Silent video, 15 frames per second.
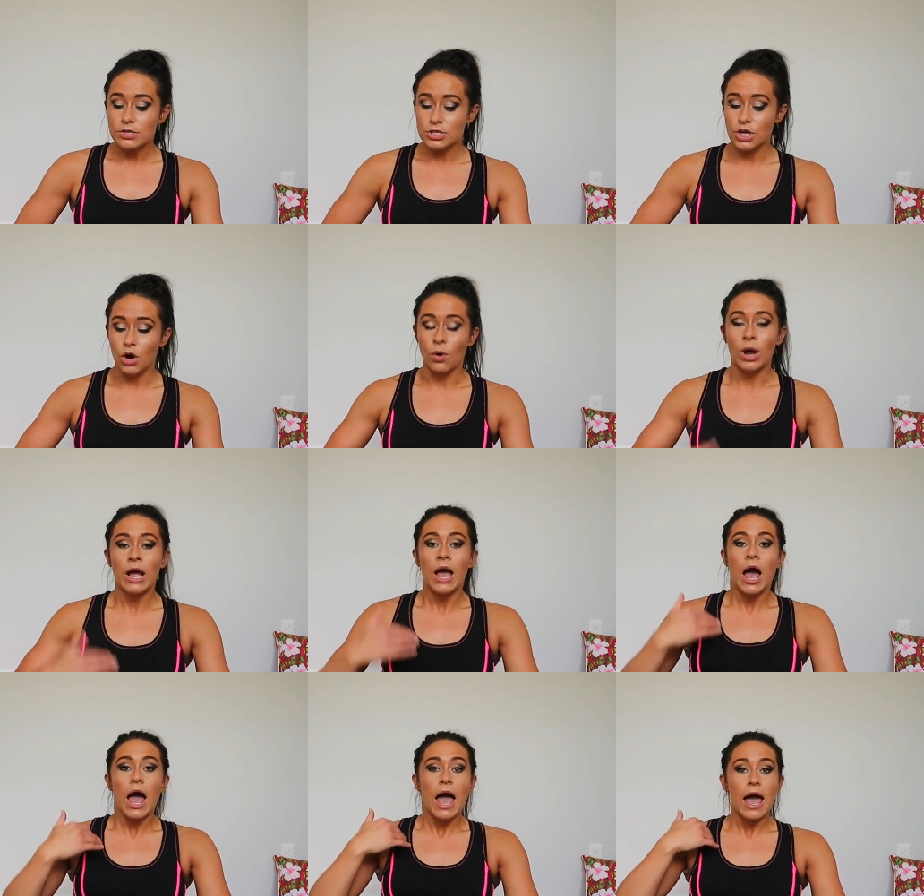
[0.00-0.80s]
So,
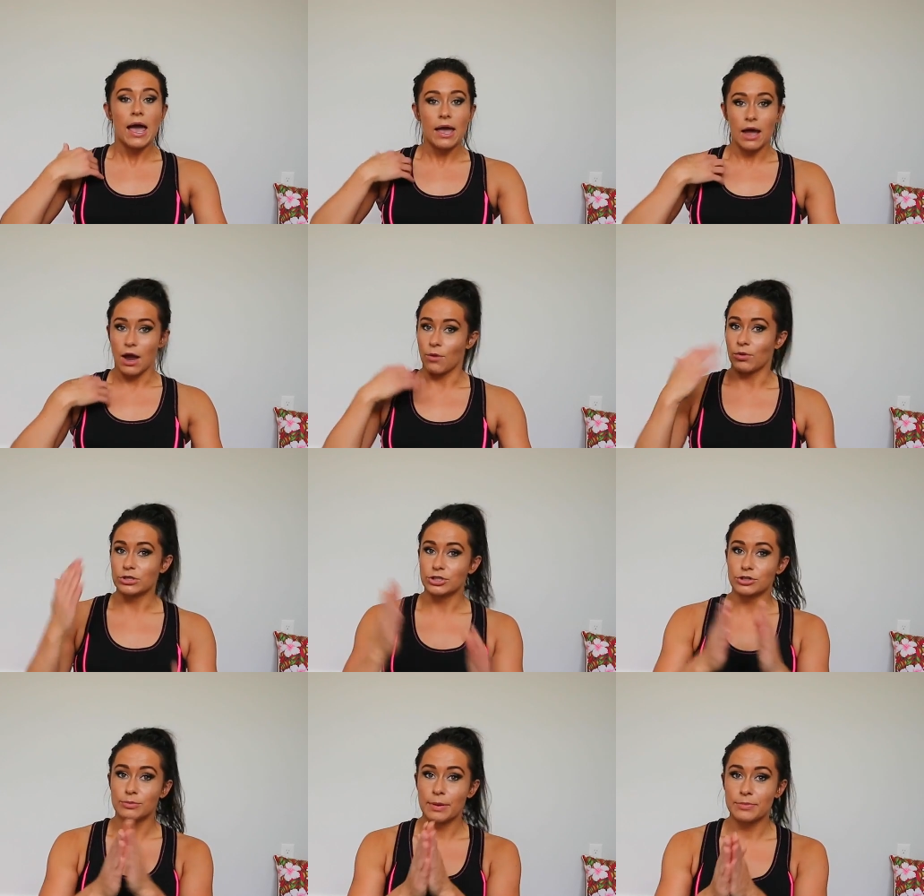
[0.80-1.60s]
I
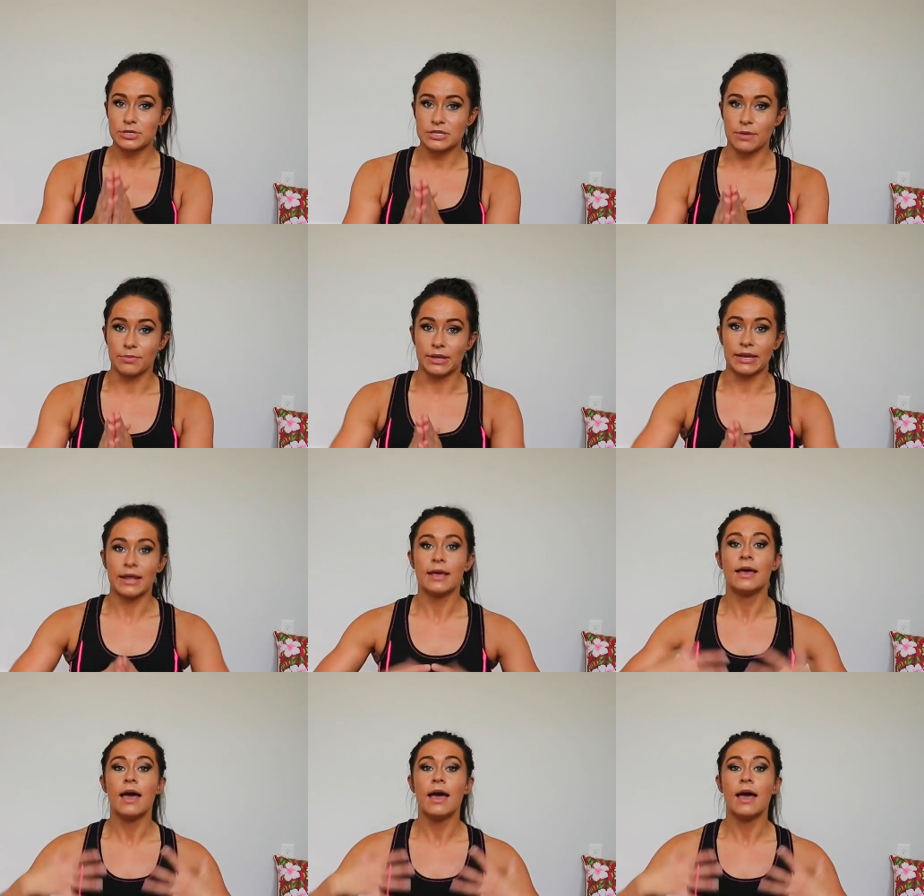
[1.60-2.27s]
want you to remember something.